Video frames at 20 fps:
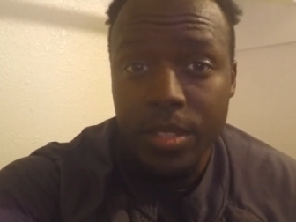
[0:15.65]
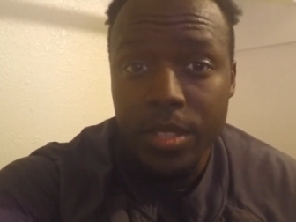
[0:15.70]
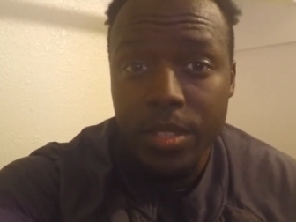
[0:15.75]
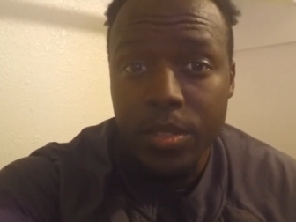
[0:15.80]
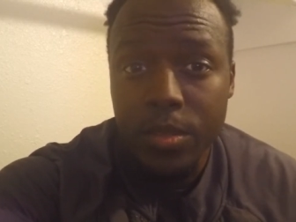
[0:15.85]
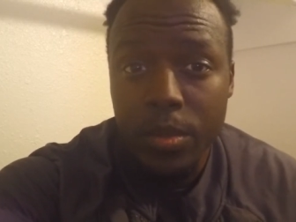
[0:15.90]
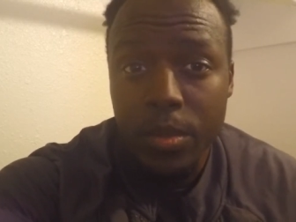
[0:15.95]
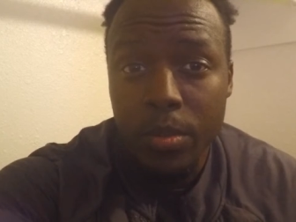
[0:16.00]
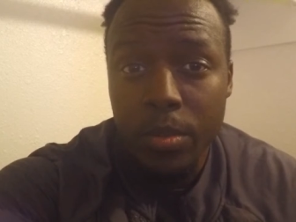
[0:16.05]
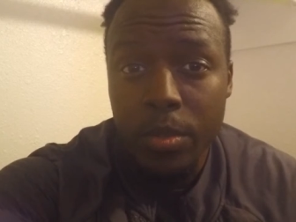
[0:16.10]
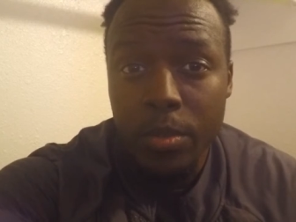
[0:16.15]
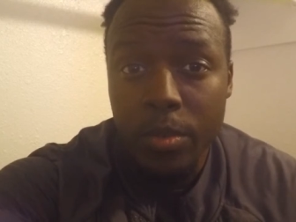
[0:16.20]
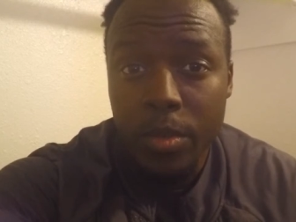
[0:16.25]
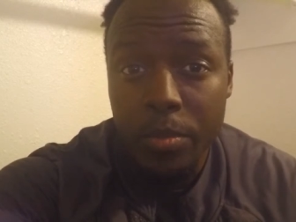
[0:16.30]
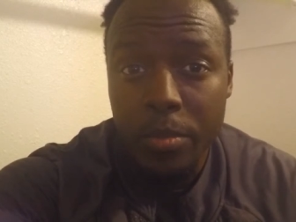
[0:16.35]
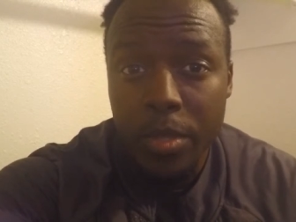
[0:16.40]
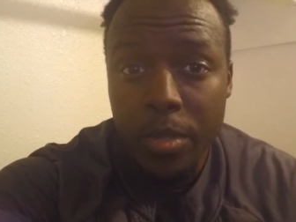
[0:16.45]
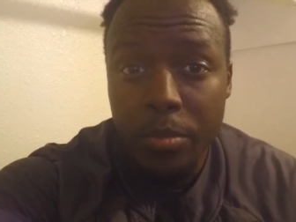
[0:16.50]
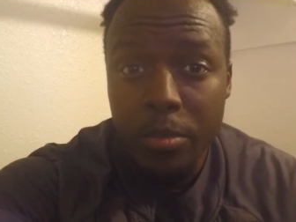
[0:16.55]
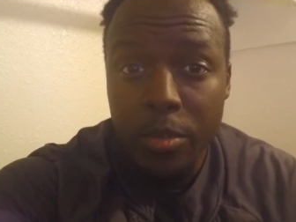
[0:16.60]
That's normally
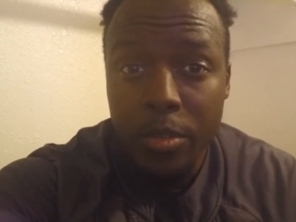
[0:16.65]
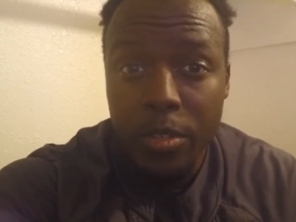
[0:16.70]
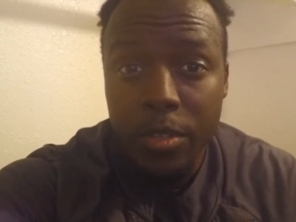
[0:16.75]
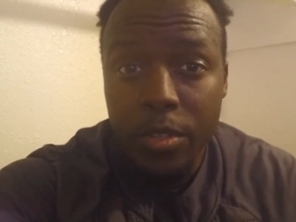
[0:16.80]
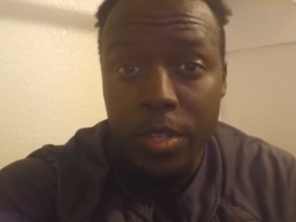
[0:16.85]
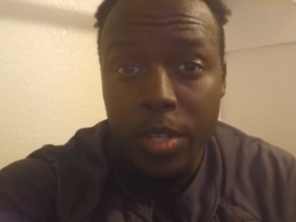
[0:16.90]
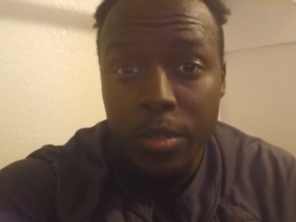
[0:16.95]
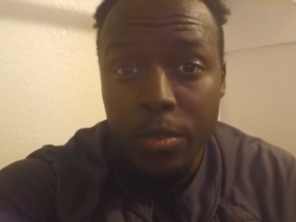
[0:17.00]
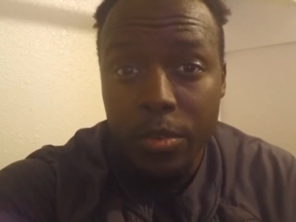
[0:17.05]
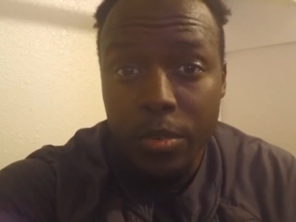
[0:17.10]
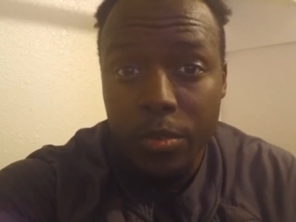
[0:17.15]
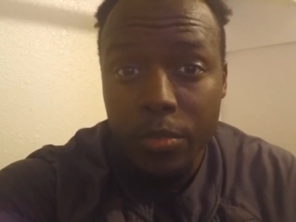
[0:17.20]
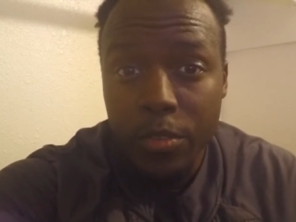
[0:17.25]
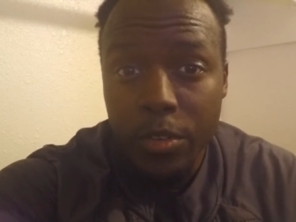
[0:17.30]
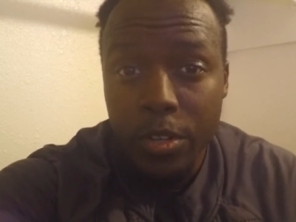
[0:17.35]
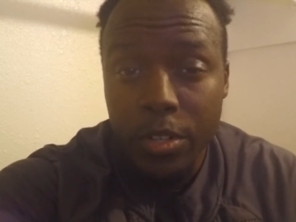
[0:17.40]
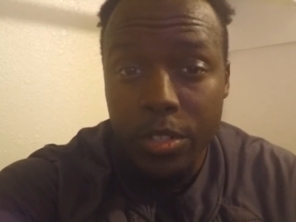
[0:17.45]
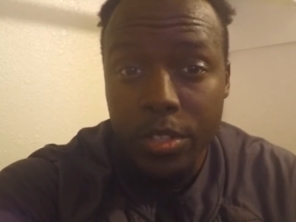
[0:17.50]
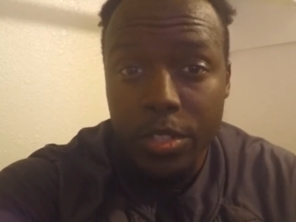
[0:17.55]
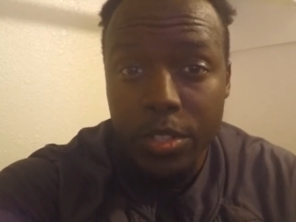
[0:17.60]
what people do. They will
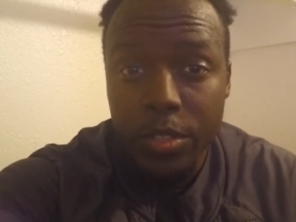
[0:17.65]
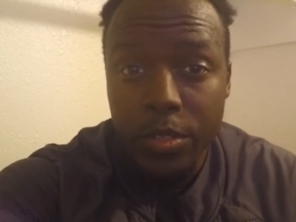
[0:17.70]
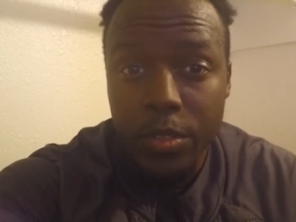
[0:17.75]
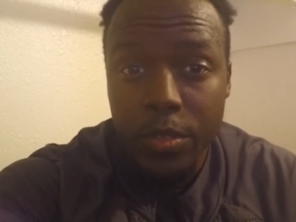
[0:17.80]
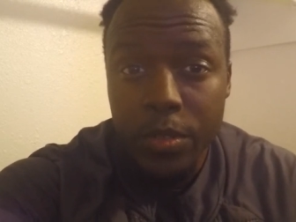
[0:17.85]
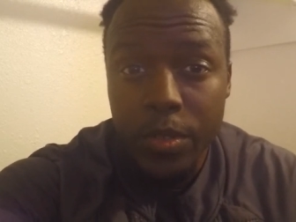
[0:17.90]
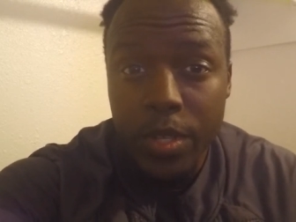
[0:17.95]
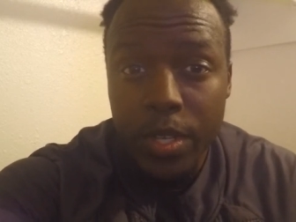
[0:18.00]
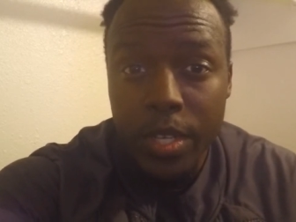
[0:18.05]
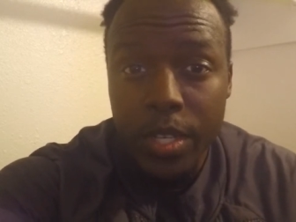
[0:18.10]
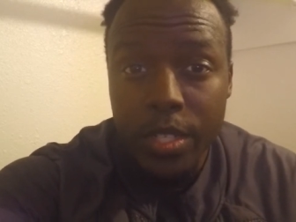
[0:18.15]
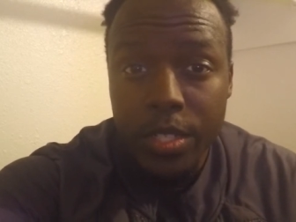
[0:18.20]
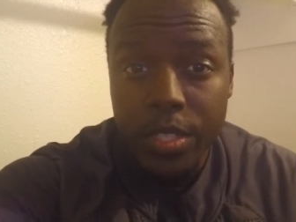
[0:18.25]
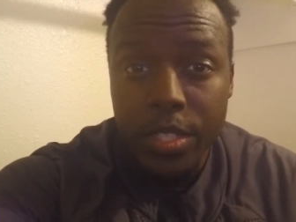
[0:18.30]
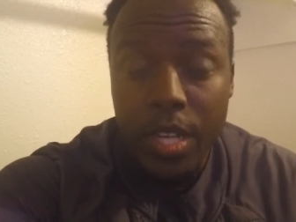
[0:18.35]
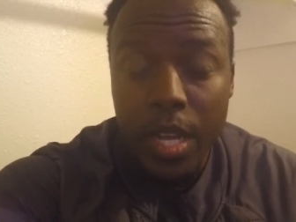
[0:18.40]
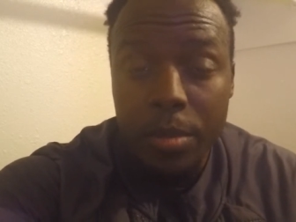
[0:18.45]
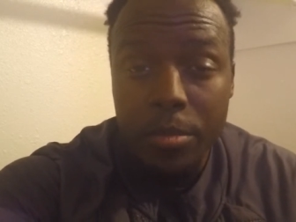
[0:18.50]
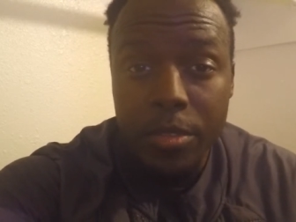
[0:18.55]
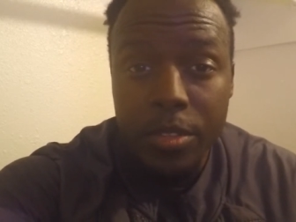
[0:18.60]
refer to
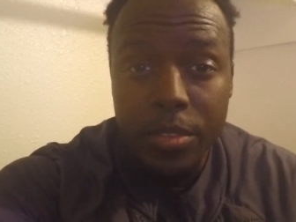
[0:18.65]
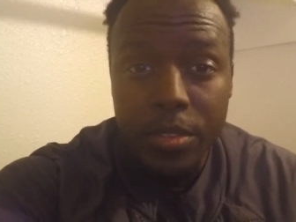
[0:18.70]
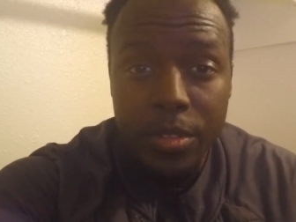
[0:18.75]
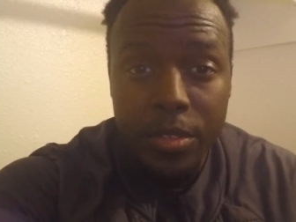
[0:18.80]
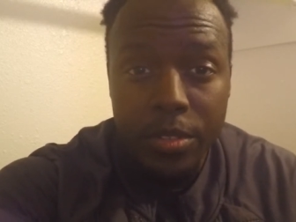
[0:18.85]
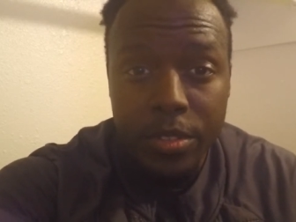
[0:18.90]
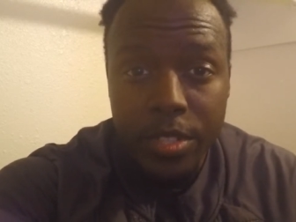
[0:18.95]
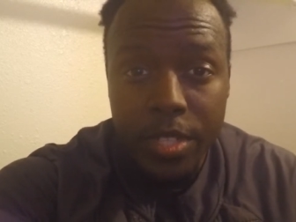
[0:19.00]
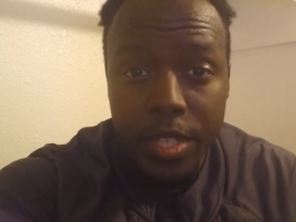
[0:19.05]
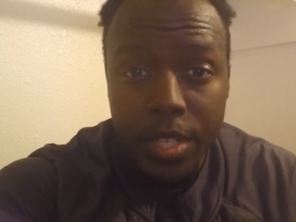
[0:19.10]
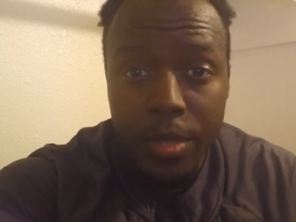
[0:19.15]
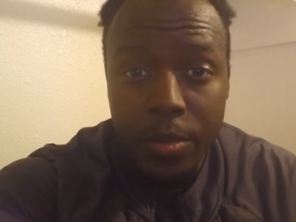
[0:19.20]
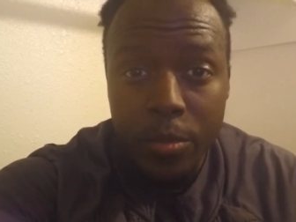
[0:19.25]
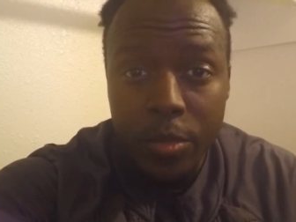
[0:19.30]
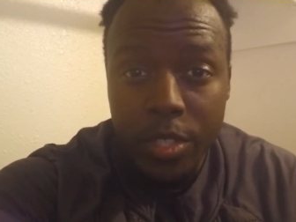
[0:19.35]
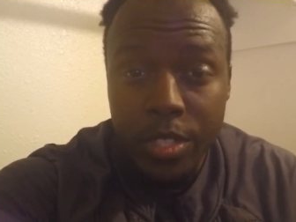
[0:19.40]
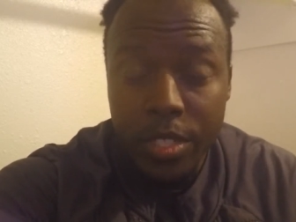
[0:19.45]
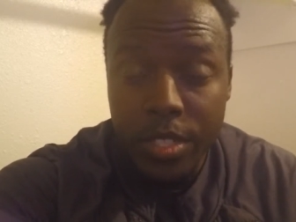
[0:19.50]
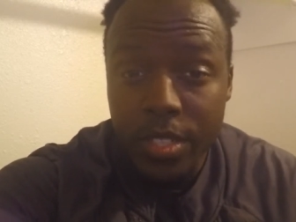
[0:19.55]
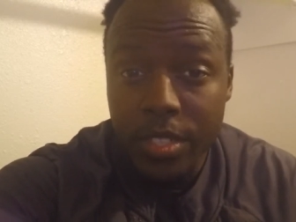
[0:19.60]
chapter 13,
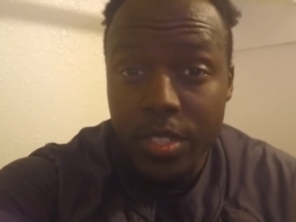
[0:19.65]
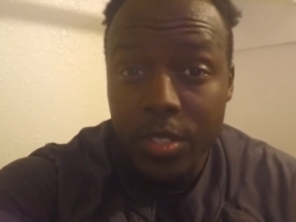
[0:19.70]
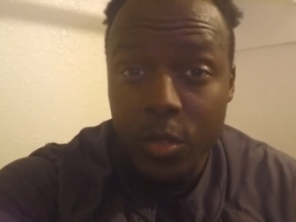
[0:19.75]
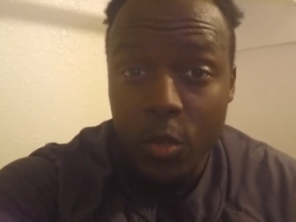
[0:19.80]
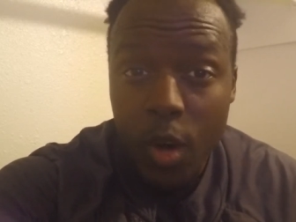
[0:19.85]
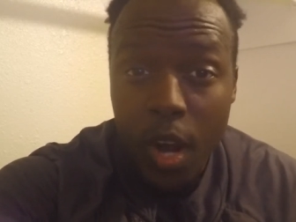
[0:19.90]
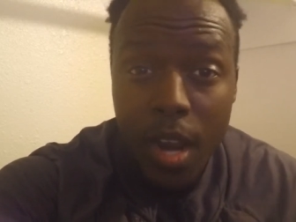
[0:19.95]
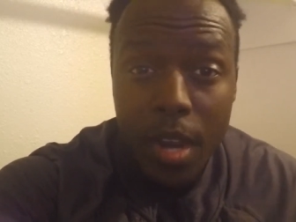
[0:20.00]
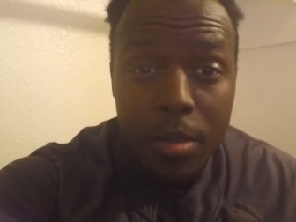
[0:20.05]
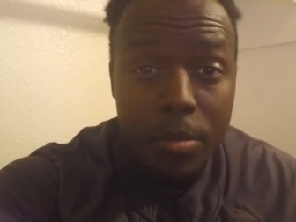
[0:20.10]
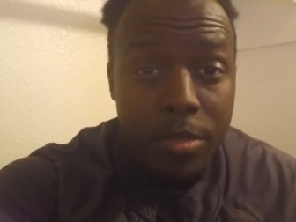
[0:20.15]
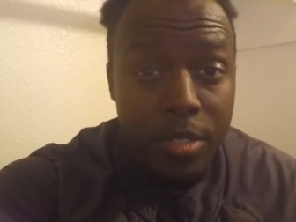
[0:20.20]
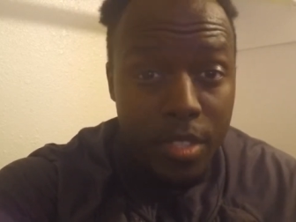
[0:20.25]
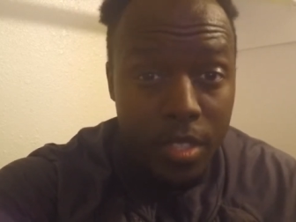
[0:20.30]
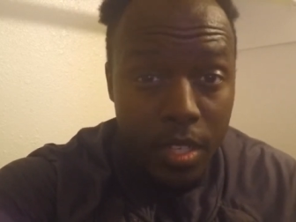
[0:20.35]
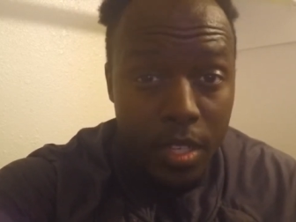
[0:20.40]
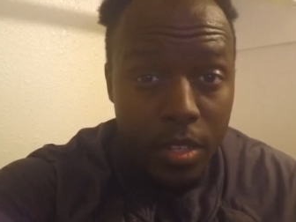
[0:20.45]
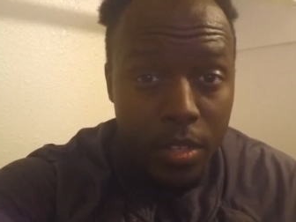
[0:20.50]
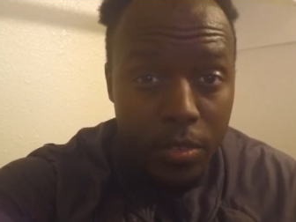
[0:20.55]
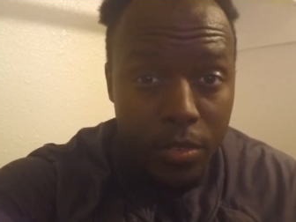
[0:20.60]
which describes
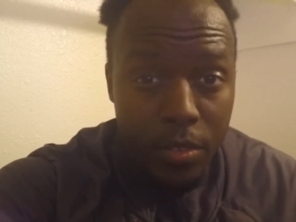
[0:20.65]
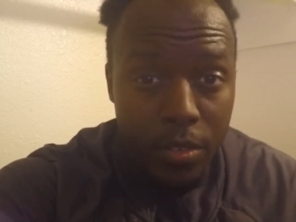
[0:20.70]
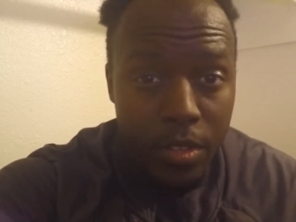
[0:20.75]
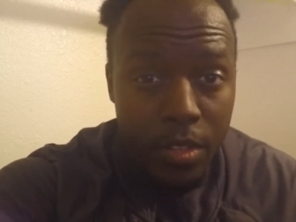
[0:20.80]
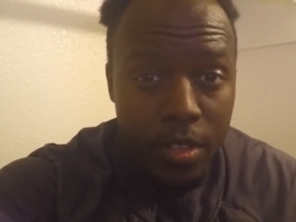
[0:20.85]
love.